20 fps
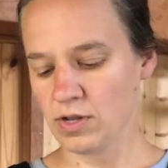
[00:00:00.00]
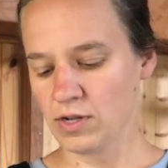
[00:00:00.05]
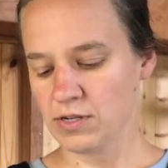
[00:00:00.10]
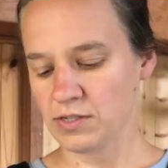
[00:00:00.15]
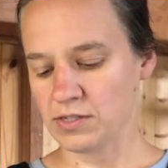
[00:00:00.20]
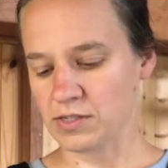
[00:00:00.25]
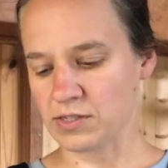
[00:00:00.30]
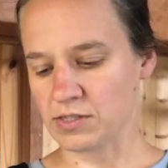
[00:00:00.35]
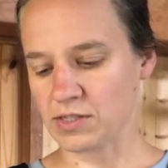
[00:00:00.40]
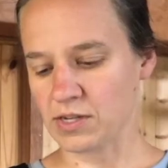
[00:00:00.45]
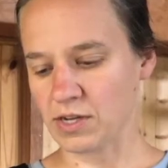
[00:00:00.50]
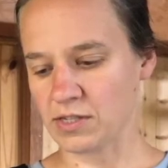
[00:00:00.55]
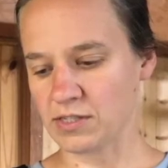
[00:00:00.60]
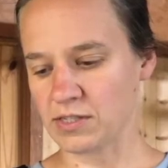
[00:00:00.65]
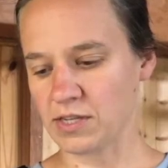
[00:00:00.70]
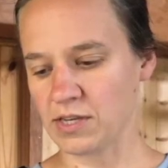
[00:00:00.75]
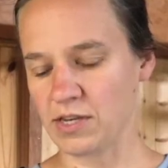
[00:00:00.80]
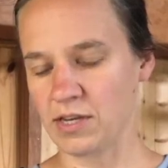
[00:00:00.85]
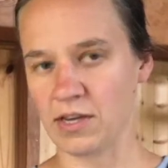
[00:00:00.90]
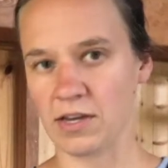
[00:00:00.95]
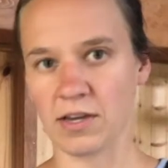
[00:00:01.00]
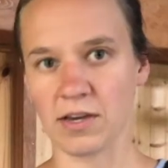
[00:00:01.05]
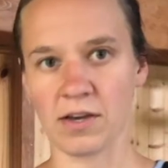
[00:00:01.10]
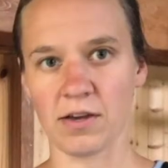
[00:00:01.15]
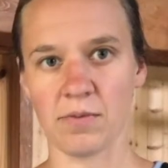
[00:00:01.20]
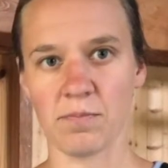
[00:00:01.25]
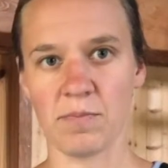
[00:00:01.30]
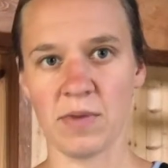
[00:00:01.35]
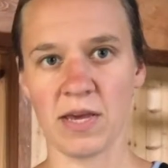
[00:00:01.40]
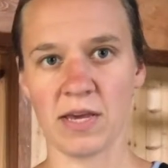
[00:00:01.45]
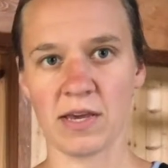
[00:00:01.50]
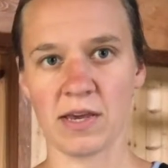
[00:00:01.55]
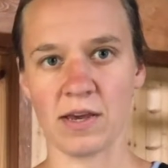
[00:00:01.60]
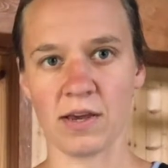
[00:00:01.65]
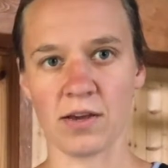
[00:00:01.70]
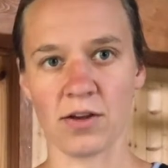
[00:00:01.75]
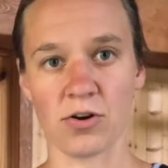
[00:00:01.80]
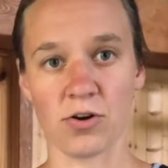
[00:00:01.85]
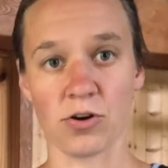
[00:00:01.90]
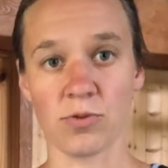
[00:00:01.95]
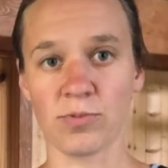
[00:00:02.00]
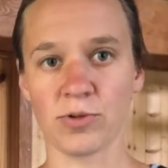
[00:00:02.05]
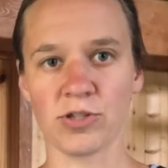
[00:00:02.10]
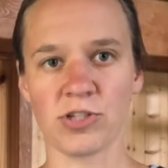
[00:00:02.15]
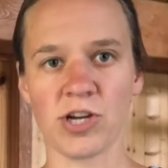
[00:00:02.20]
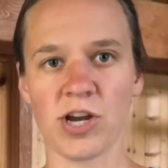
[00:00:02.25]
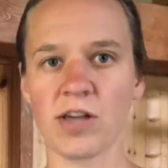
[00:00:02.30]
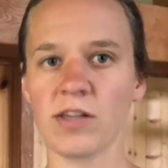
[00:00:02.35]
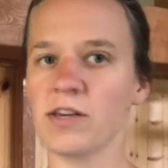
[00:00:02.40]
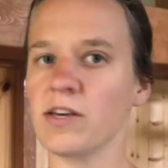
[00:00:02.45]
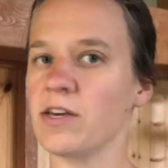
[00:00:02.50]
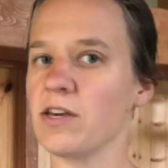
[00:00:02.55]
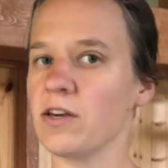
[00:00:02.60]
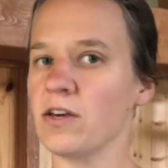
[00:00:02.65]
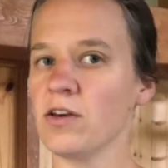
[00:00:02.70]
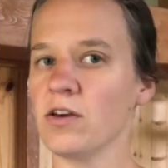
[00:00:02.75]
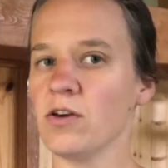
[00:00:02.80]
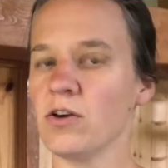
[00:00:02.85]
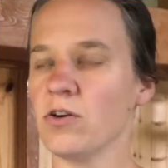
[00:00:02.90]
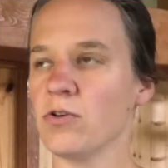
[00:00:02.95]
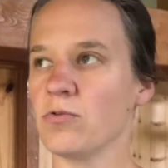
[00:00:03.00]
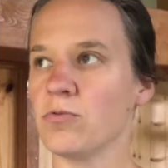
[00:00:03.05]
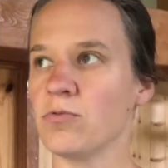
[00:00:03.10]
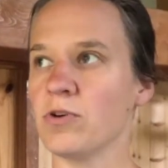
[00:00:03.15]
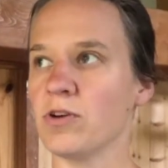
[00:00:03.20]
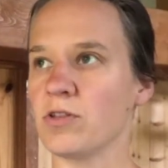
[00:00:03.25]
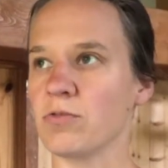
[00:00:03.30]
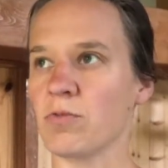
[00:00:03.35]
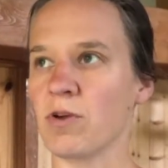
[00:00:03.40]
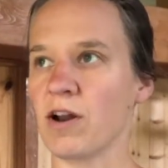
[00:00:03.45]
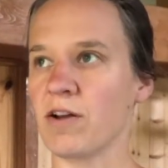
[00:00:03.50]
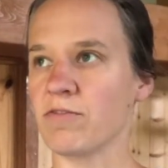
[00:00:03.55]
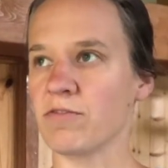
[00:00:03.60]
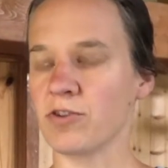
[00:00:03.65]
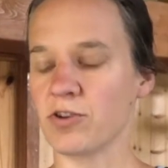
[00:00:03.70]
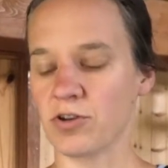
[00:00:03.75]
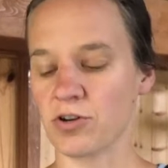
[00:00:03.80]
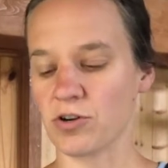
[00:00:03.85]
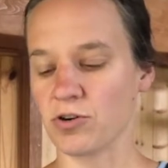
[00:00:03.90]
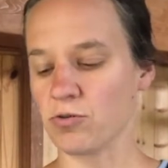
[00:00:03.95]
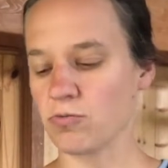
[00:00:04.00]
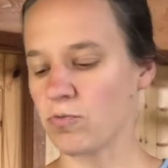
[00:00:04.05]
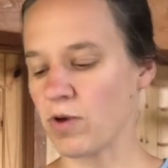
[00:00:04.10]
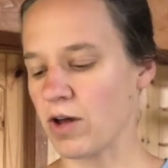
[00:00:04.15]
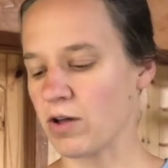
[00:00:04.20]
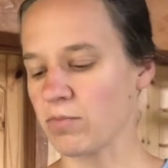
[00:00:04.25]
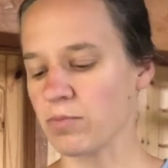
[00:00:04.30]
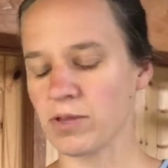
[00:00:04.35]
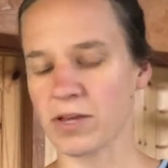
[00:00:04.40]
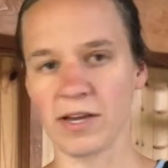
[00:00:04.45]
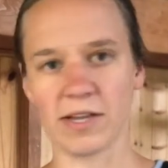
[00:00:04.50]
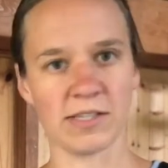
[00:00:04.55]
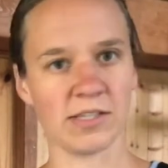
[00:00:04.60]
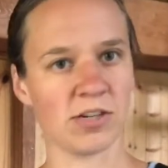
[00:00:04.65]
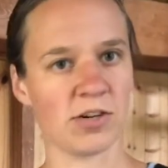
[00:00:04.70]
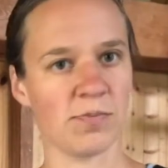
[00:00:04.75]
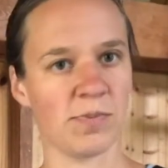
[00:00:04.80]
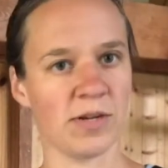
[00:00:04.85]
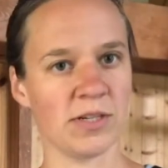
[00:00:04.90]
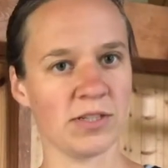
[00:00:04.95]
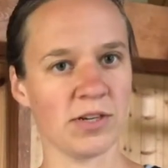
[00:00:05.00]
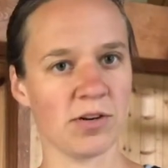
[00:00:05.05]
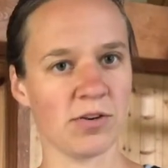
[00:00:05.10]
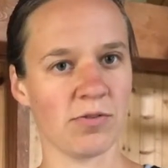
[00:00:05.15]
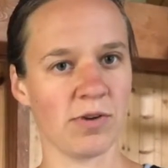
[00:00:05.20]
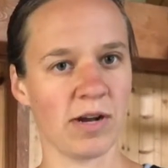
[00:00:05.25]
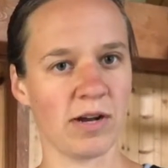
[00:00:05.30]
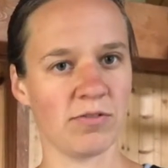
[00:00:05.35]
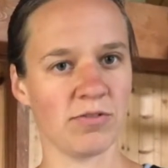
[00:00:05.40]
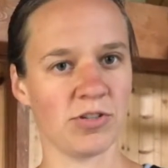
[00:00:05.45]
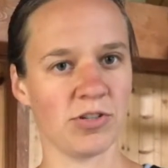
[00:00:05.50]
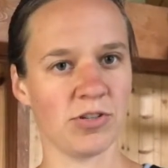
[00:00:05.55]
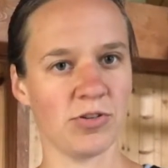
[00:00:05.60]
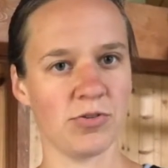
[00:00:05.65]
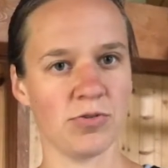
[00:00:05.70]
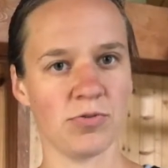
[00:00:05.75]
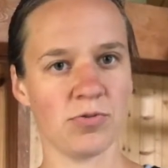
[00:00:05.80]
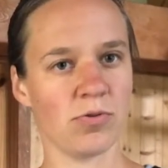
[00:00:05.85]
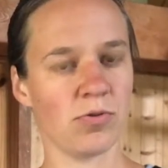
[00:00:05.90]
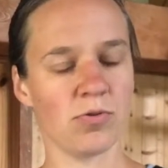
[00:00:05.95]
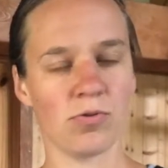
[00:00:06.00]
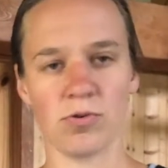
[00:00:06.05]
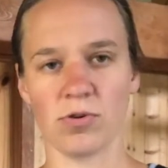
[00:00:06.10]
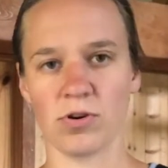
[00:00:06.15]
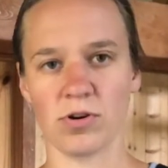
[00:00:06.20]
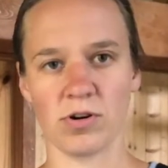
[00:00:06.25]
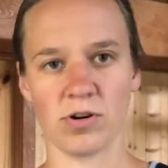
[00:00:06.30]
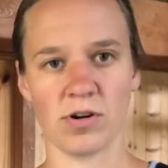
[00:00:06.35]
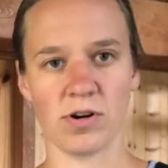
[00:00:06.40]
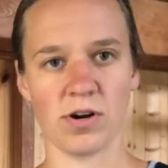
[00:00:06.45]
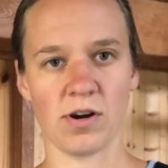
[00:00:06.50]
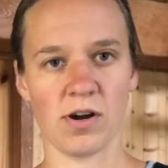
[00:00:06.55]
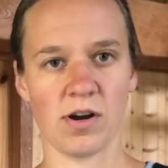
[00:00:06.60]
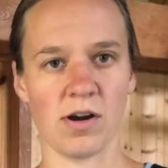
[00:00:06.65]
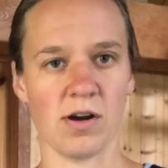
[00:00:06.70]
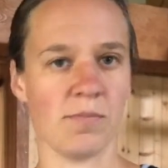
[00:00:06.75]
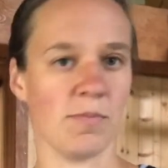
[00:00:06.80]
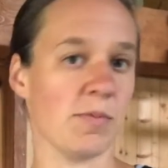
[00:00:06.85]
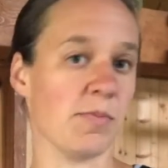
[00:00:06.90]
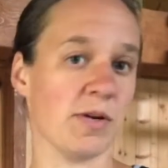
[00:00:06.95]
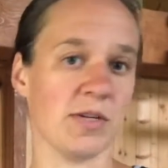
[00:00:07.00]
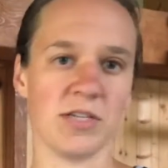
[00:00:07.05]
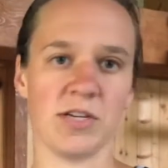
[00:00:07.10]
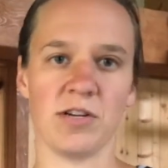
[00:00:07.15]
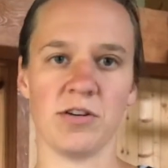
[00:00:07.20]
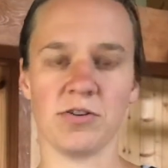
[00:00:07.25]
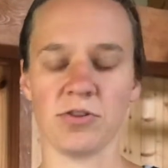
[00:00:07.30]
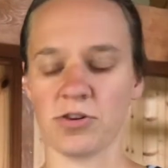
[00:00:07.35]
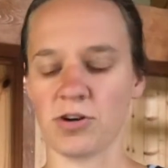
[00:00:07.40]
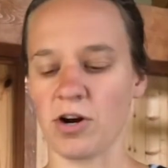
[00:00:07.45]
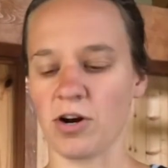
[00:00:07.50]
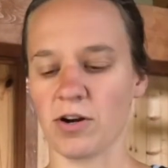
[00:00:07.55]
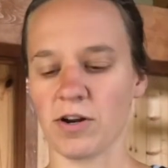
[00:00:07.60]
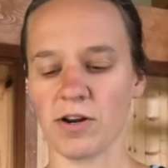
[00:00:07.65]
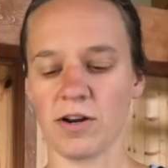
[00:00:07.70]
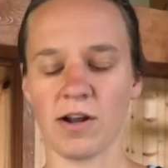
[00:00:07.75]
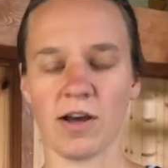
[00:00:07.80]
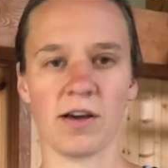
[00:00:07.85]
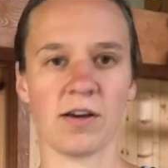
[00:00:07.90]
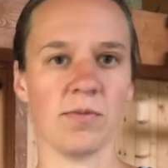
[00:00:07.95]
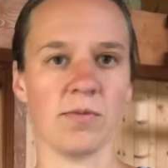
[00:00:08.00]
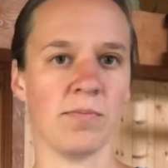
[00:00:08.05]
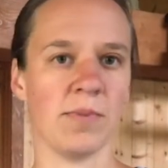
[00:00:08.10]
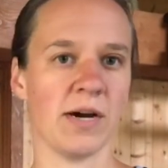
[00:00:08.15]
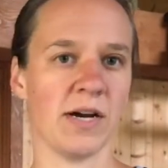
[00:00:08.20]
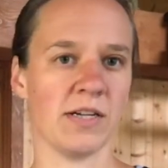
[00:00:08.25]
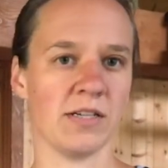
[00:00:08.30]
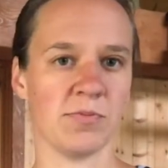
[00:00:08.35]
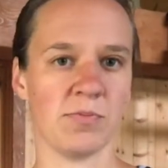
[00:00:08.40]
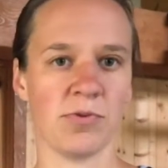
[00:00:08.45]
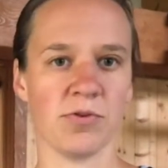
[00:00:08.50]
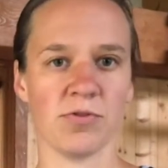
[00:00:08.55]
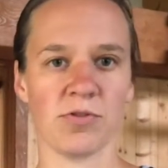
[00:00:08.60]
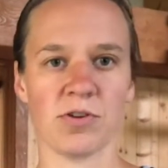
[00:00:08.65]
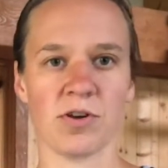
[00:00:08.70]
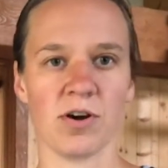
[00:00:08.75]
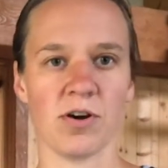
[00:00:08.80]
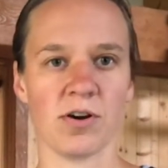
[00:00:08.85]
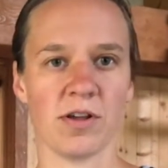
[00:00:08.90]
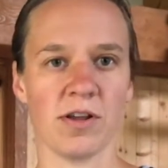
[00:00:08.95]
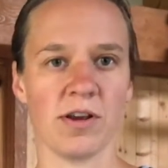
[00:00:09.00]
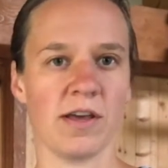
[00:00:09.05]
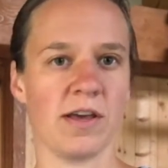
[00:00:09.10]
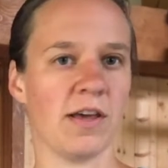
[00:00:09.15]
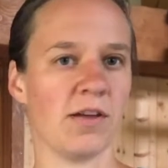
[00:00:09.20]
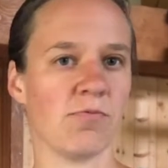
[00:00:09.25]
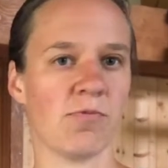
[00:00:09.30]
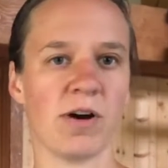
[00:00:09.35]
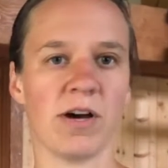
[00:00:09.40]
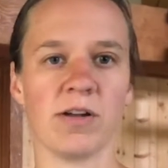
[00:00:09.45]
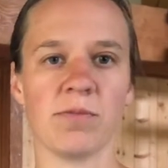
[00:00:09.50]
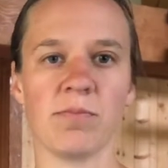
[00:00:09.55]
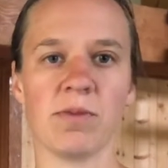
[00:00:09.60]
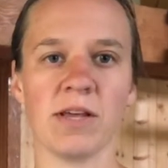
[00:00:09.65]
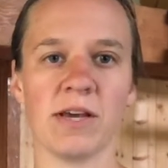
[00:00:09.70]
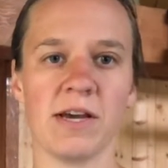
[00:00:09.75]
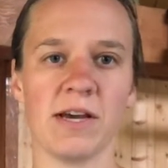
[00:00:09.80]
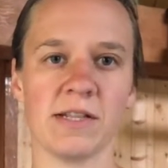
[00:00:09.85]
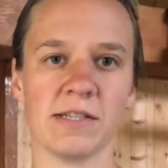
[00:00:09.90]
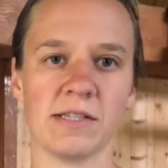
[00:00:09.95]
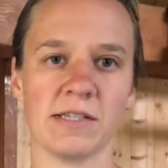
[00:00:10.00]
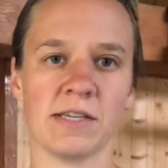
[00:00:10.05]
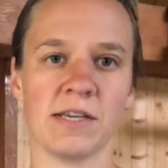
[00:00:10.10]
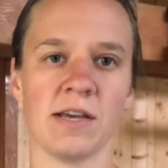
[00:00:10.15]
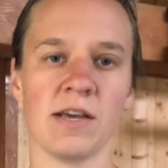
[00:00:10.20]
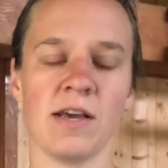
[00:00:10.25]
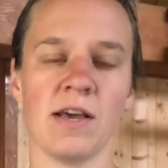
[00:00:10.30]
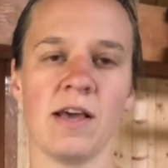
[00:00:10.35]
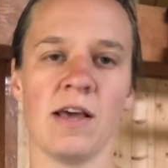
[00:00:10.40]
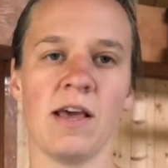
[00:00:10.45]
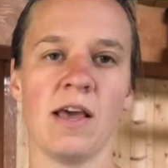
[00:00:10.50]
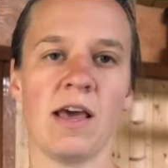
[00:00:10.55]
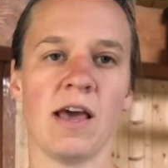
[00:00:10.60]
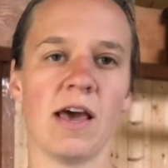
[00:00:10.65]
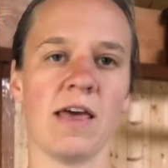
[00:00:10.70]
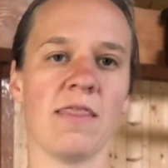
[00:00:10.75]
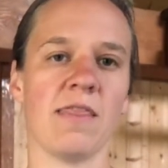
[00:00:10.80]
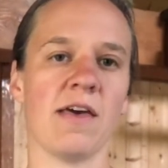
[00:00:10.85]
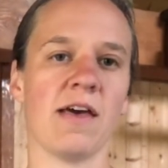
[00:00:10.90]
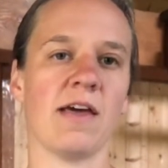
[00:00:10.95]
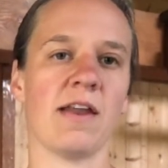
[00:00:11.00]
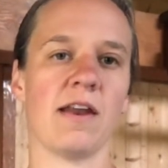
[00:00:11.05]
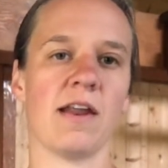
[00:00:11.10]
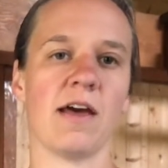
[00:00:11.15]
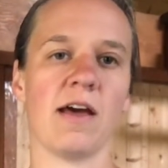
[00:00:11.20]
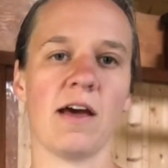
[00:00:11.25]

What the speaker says: discussing making an herbal jelly with whatever wild plants are abundant around you or abundant in your garden. I combined both garden and wild plants. And then